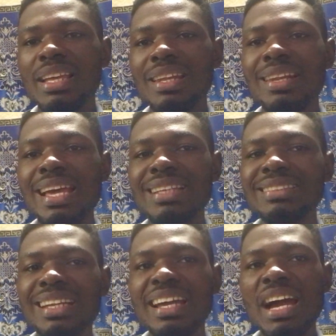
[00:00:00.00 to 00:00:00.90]
less
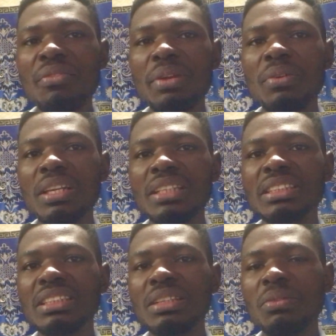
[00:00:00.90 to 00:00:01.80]
than
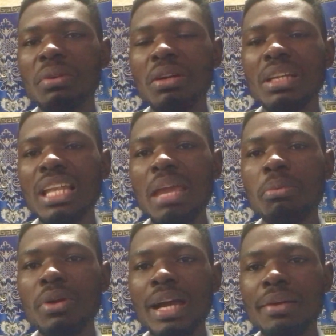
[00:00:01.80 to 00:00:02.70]
$100 with online
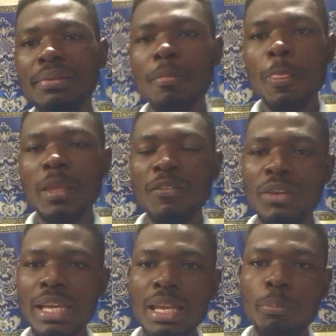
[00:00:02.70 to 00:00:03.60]
broker. If you
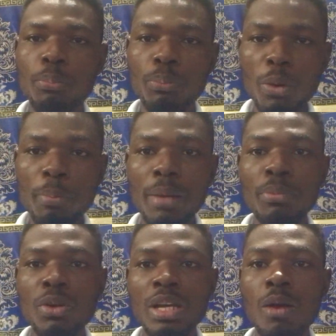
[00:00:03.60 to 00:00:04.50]
get a proper
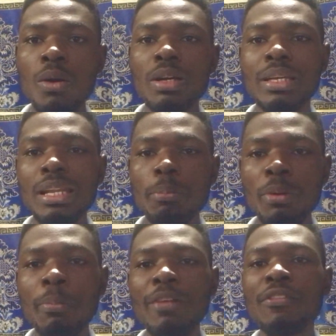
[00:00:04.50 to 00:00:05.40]
broker or get a
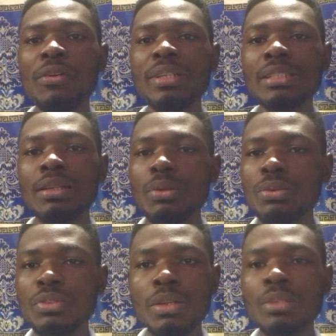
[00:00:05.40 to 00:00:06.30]
proper forest, then you
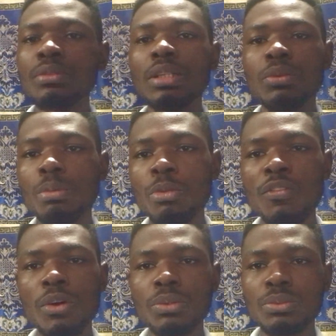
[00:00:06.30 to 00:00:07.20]
trade on, then you
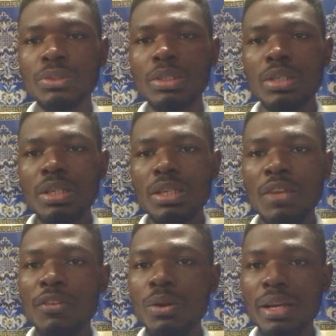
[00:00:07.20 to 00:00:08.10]
move on.
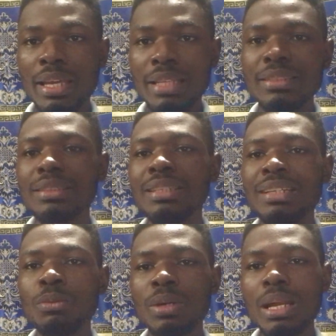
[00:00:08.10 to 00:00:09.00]
If you don't get,
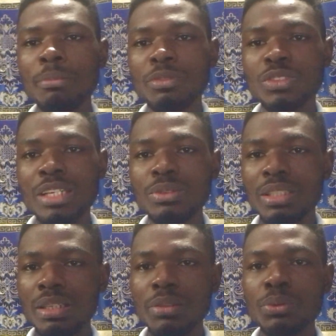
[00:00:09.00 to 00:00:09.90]
then what I'm trying to
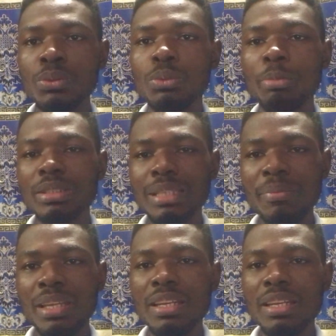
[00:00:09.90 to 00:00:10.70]
tell you will be something